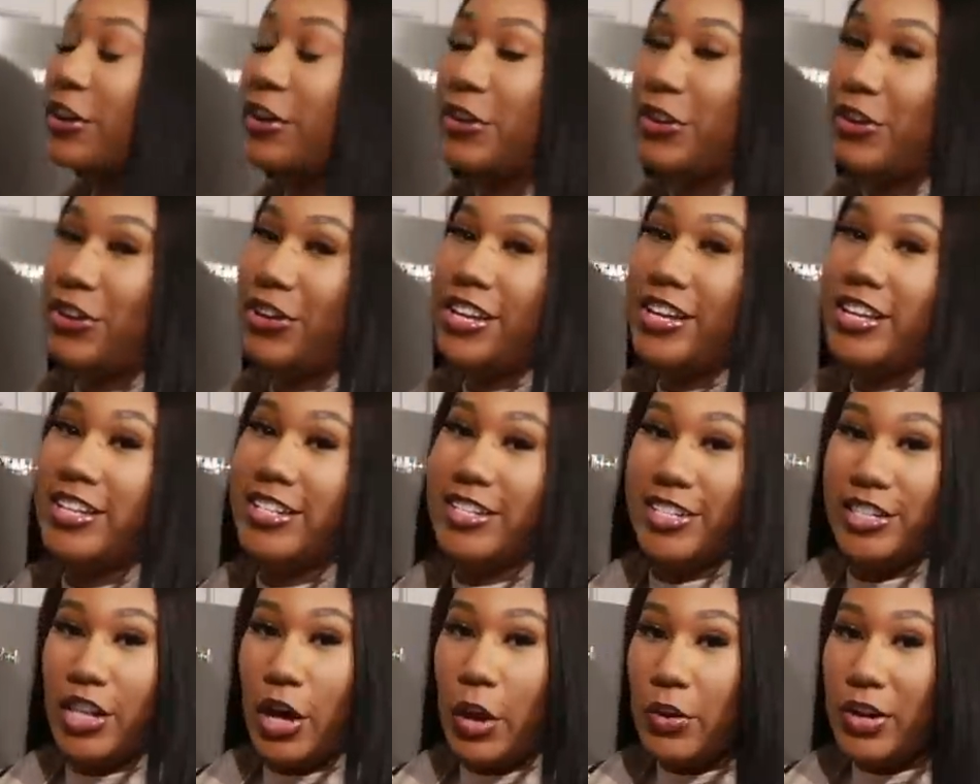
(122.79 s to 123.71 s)
girl, it
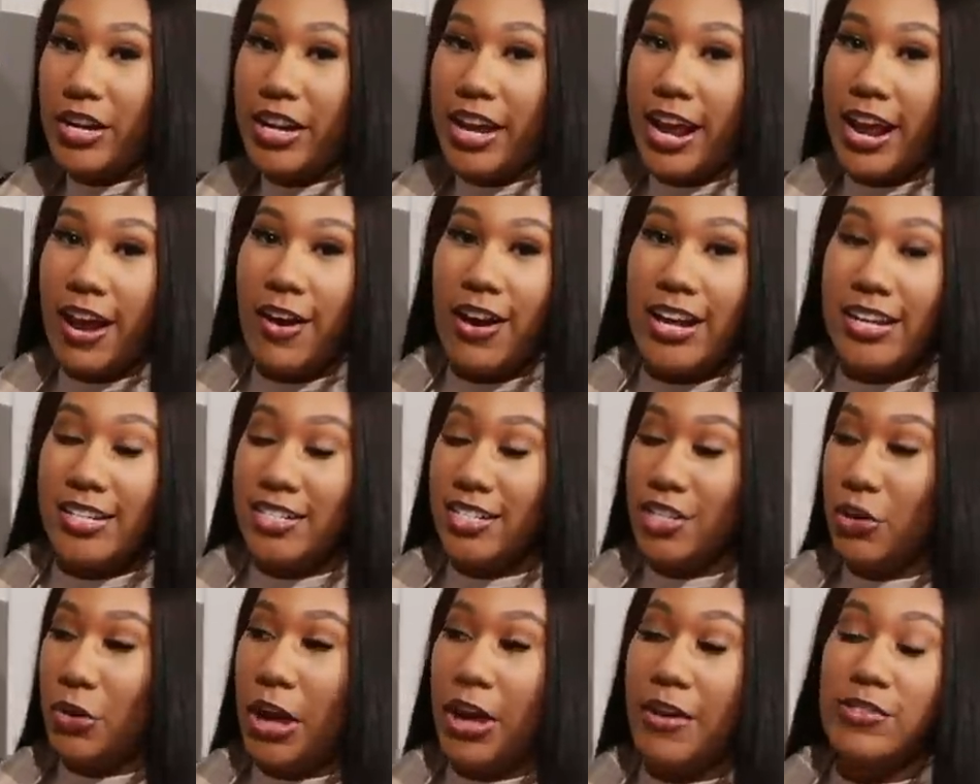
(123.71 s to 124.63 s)
is loaded down. I
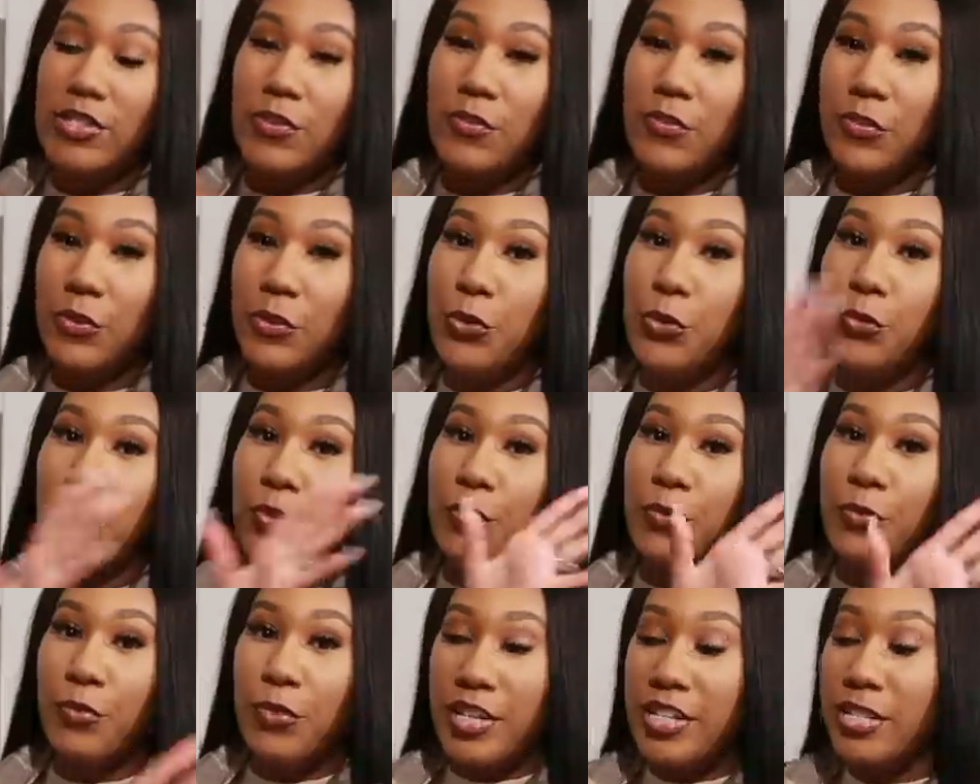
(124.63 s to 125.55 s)
still have some food
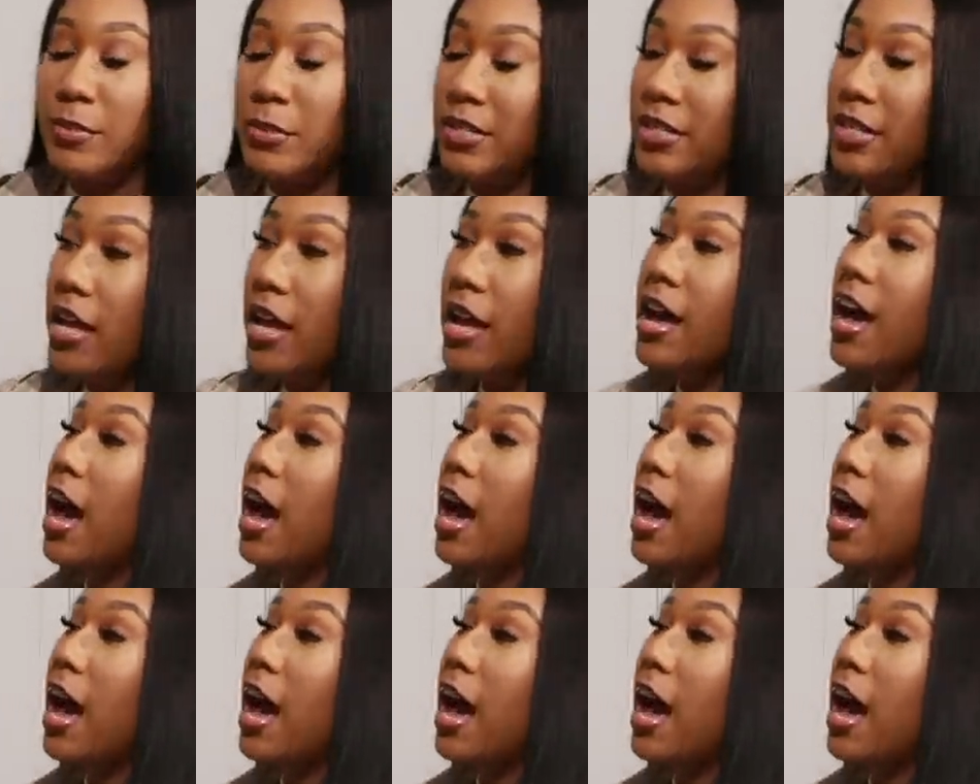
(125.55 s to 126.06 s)
from Friendsmas.